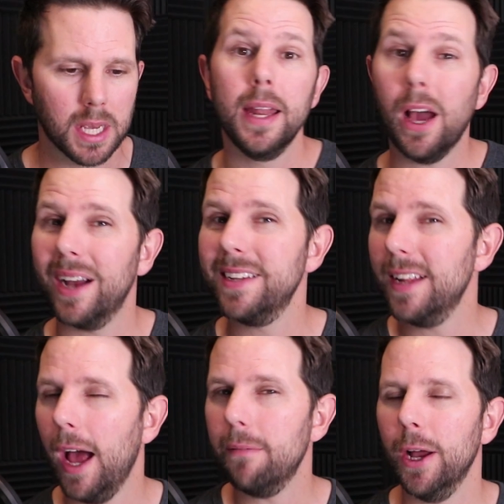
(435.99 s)
Now, I did
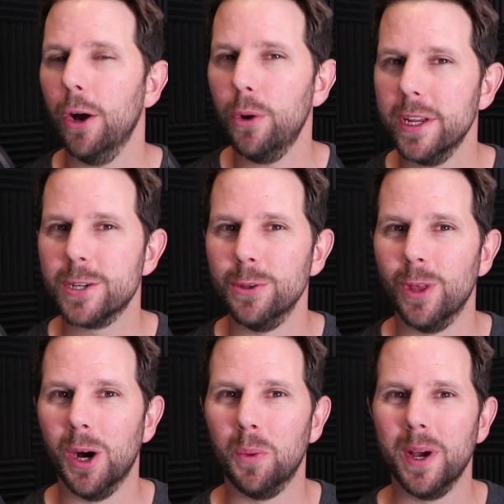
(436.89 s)
have my own issue
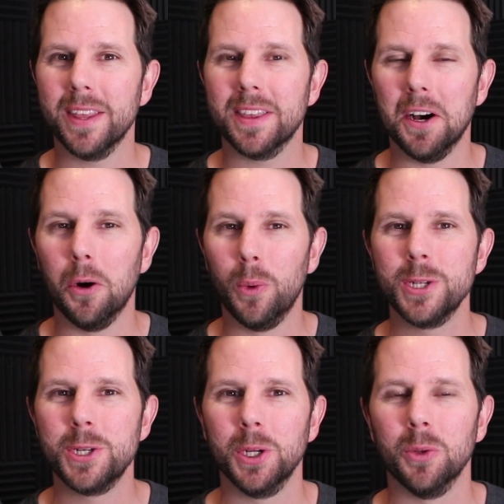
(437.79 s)
though with a
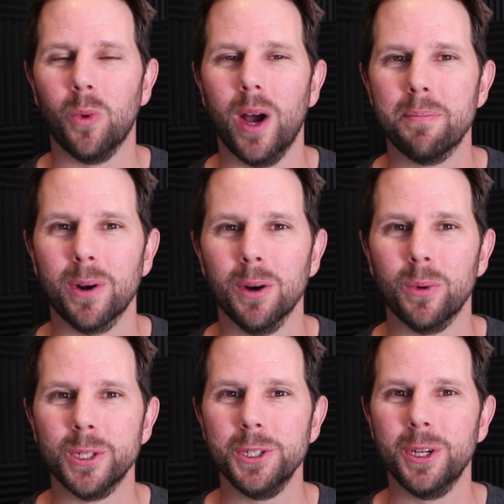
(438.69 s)
windshield wiper,
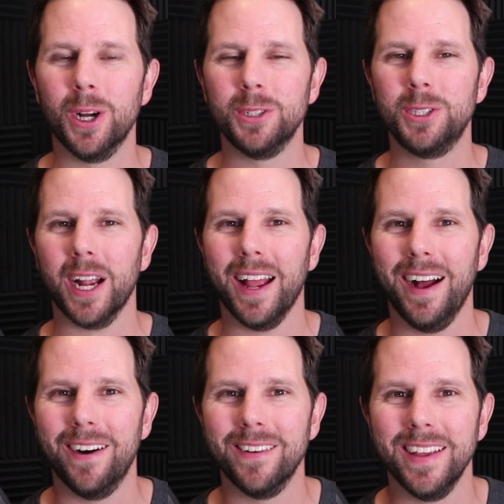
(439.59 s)
which you can go check
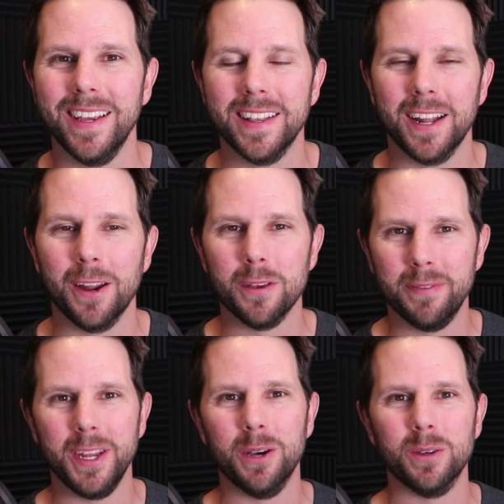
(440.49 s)
out in that other
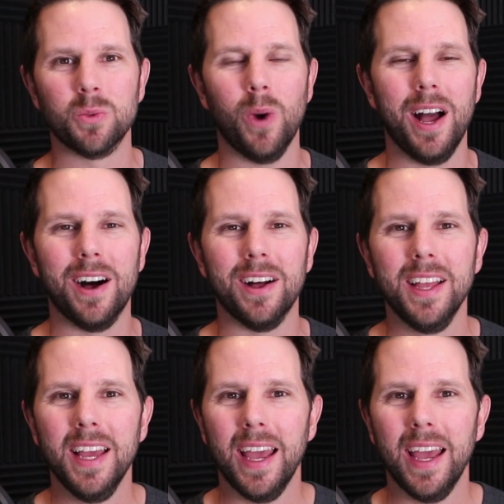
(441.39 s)
video as well.